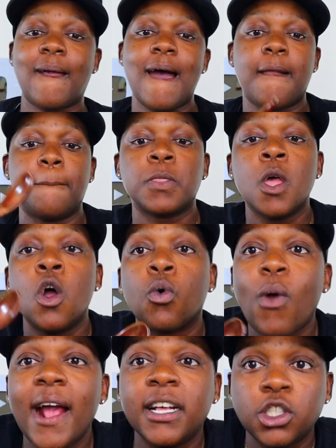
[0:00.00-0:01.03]
got them.
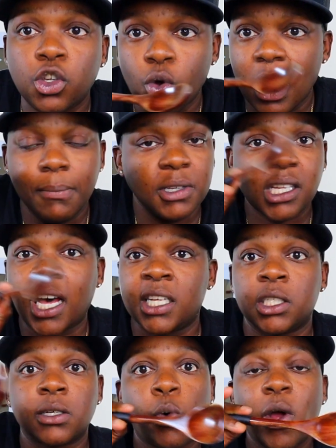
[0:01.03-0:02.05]
Rice, cucumber,
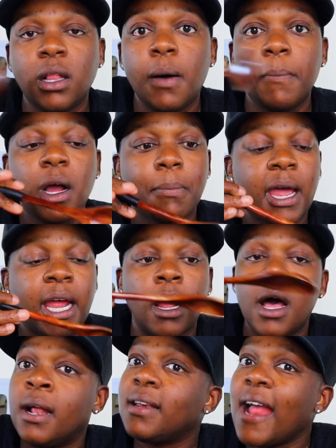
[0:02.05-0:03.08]
sausage. Quick little mukbang.
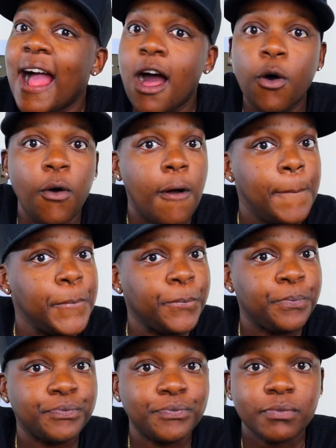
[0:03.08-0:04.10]

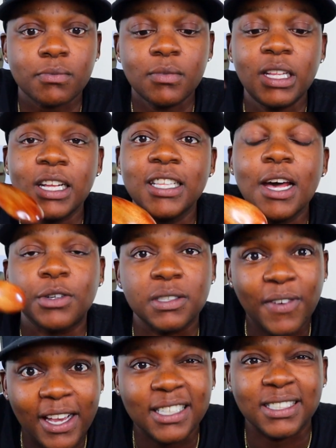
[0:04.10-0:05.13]
Now, that was
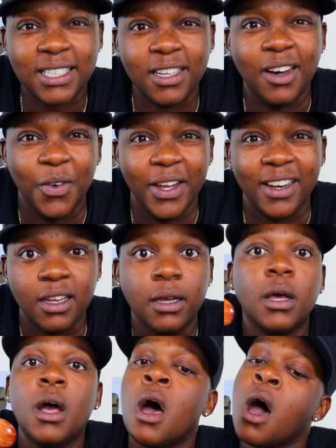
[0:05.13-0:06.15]
fast as hell, wasn't it?
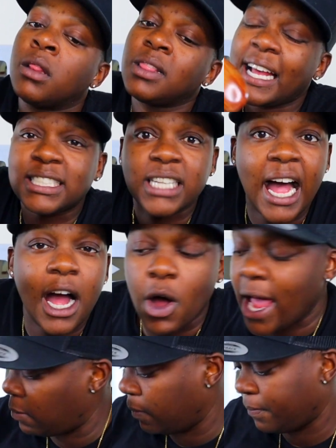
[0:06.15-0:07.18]
Let's go
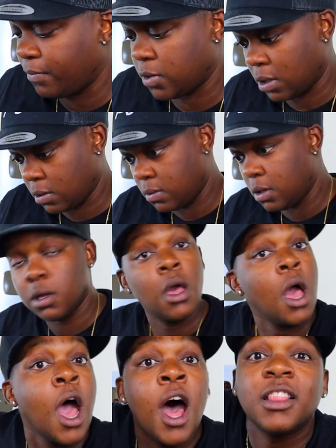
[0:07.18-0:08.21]
ahead.
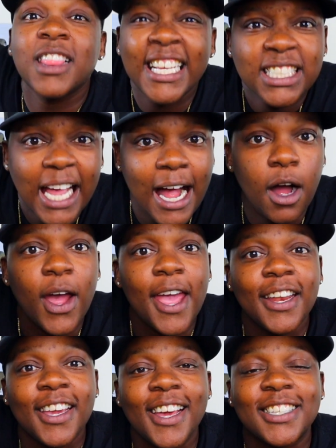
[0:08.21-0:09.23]
Let's go
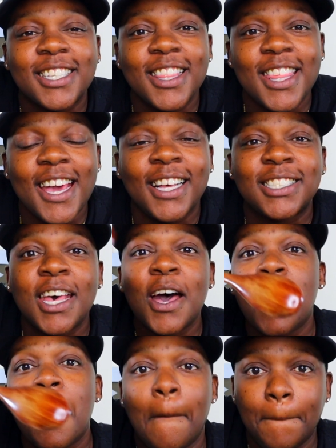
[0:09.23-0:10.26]
ahead and get into this
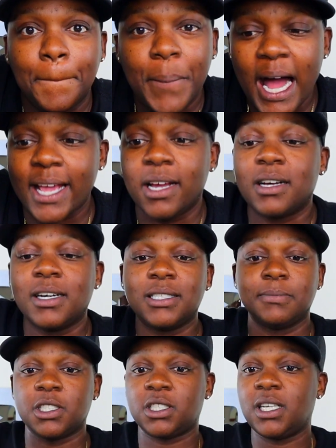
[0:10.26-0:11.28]
bite. Cuz
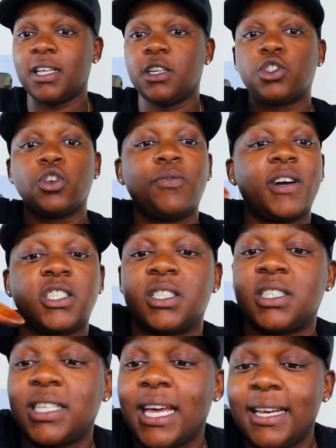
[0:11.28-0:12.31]
I'm just telling you the truth. I
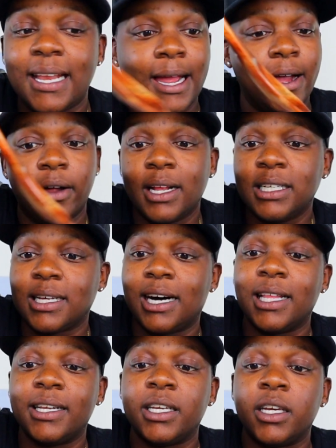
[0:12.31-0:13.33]
just sat down. That's
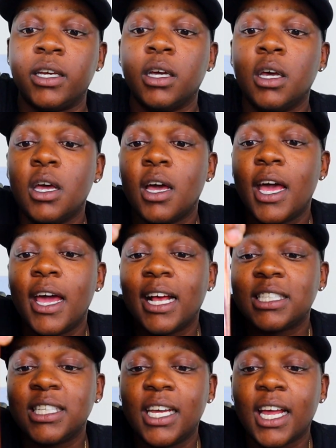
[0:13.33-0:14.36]
all I did. And I
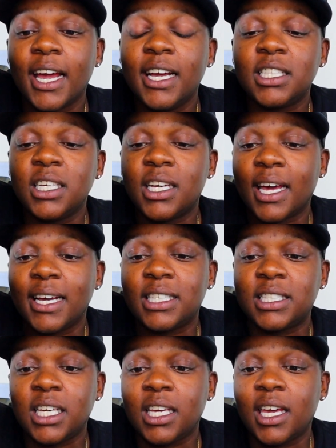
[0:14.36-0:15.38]
seen Auntie K
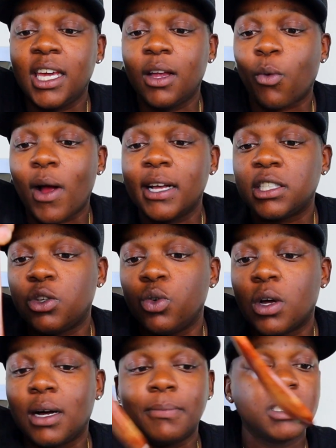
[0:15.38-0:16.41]
C eat rice,
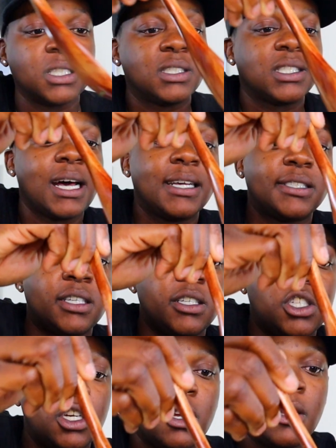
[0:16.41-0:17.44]
cucumbers, and
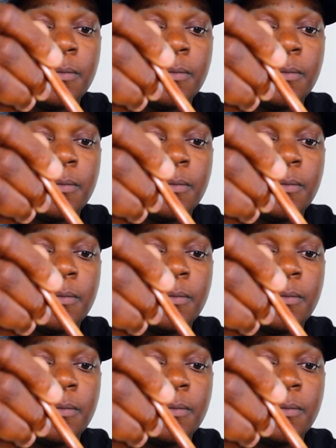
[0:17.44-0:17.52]
sausage.